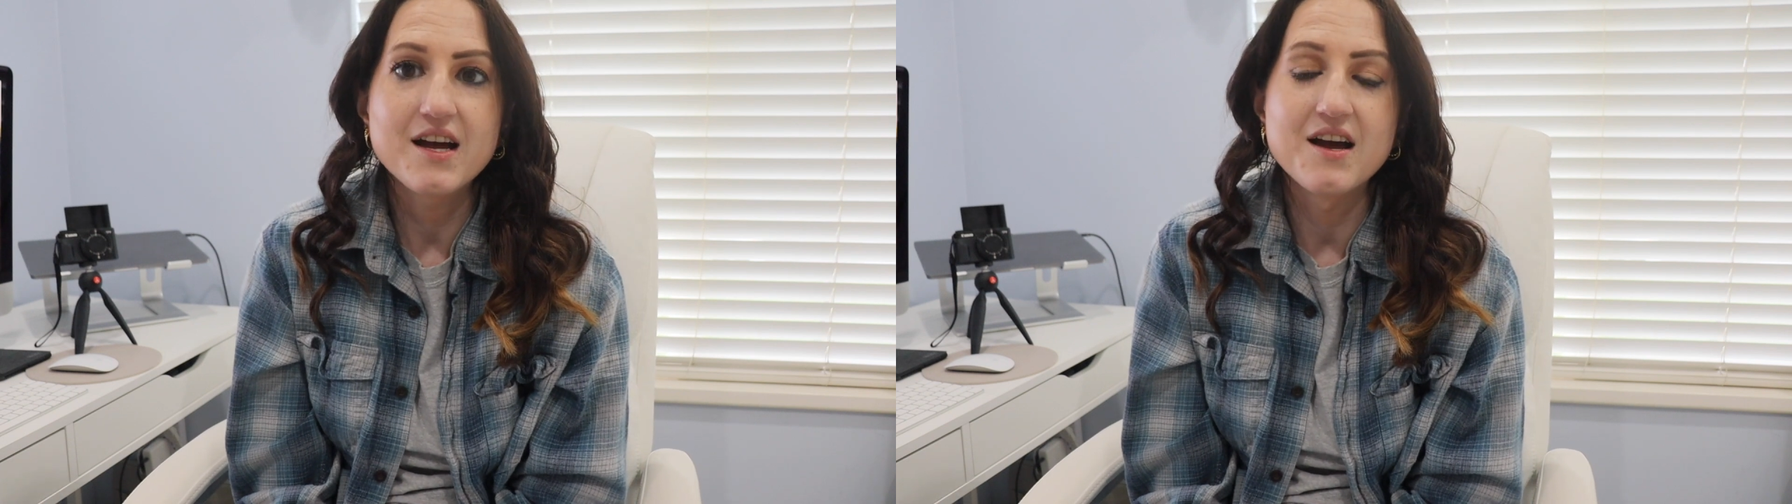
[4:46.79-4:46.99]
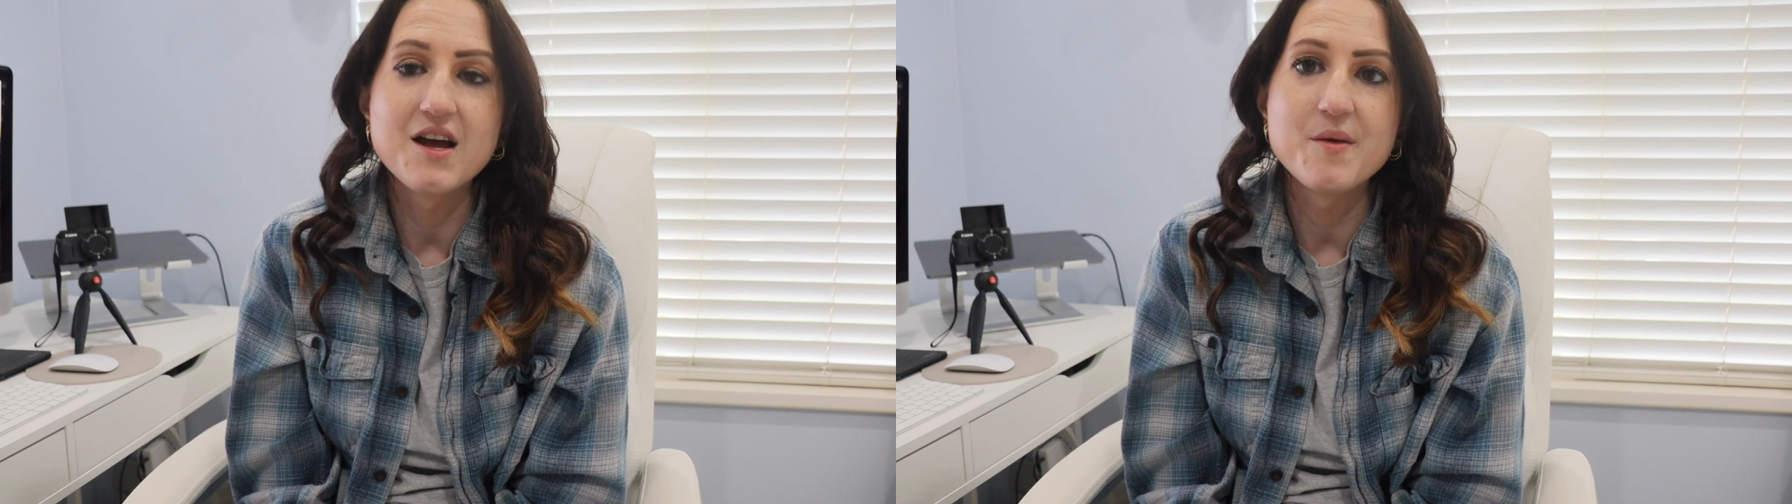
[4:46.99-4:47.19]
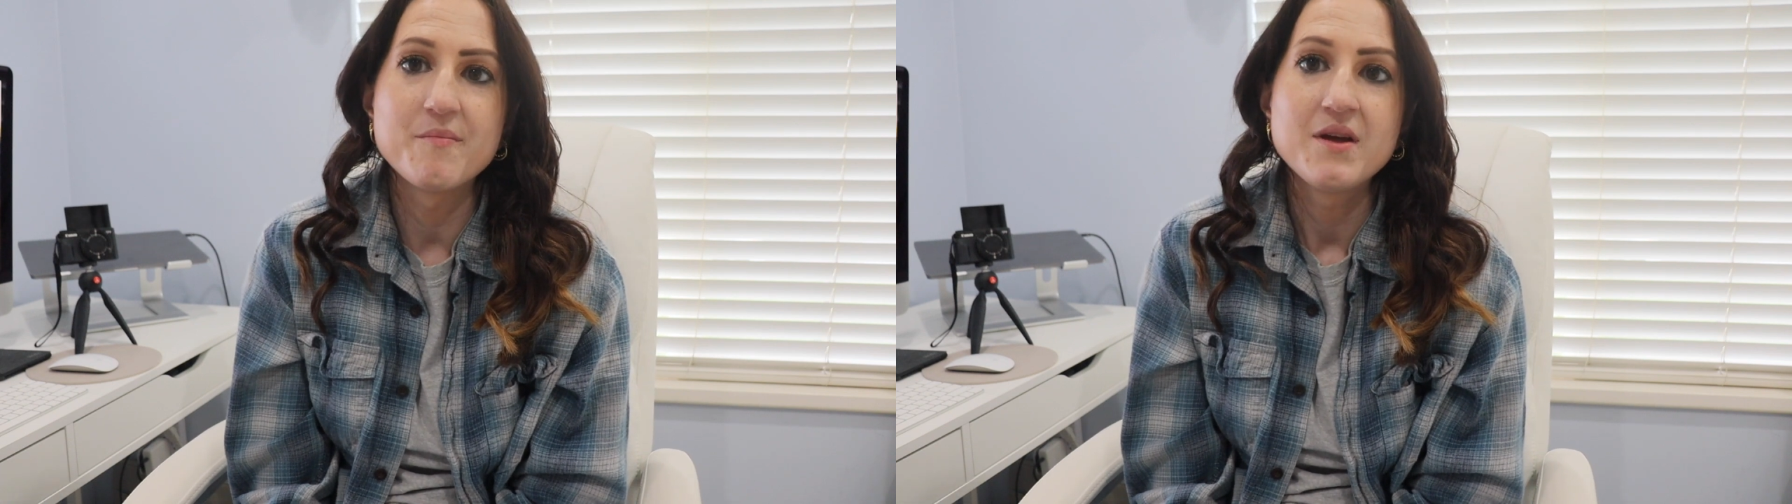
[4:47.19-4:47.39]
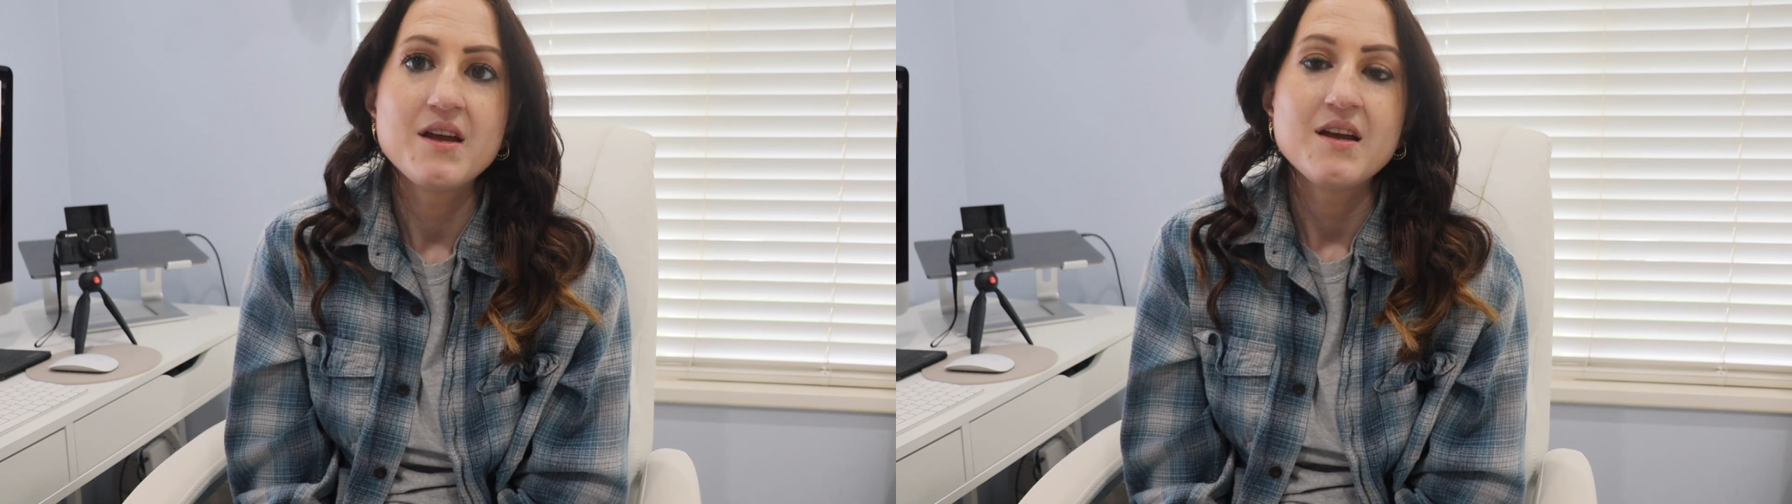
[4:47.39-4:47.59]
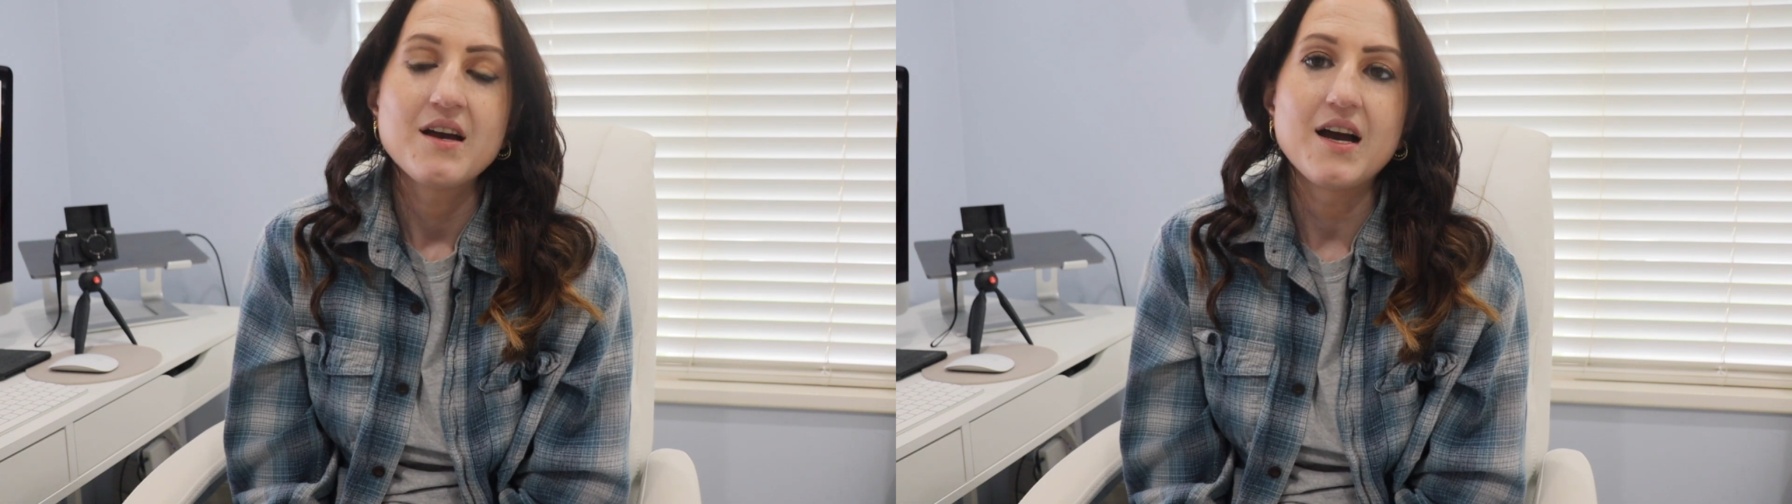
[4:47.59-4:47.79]
Um,
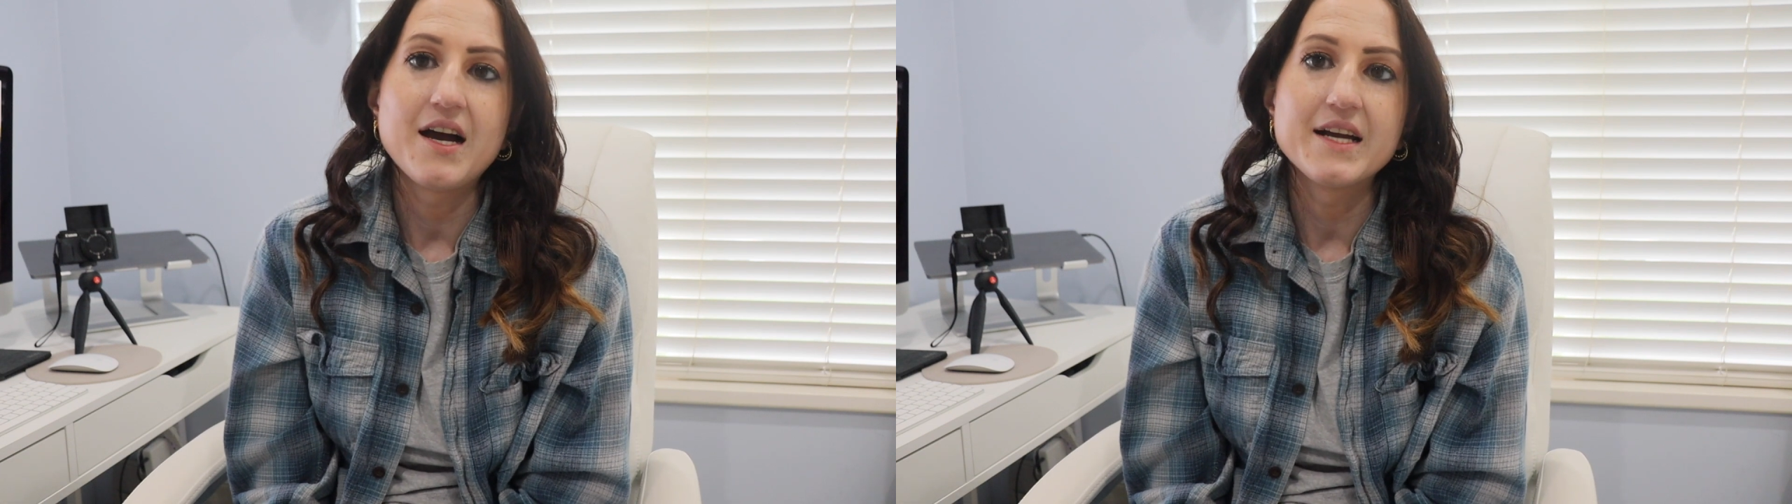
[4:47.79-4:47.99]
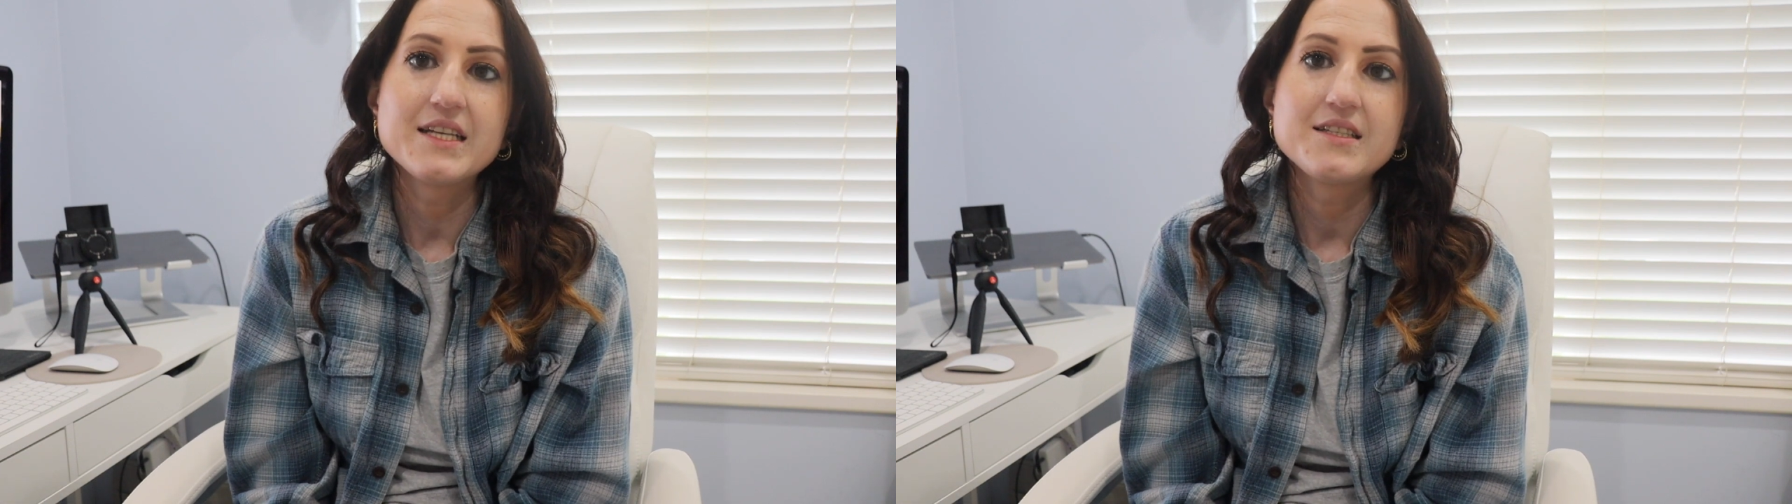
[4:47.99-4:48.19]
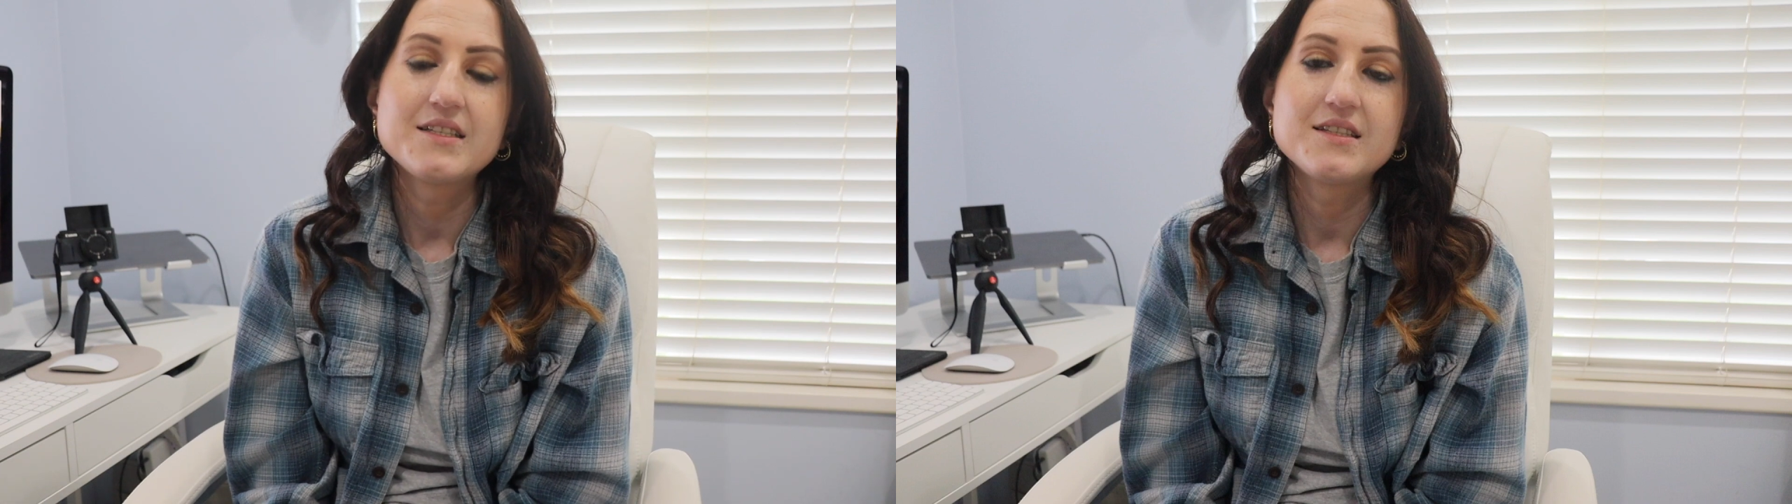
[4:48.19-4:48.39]
I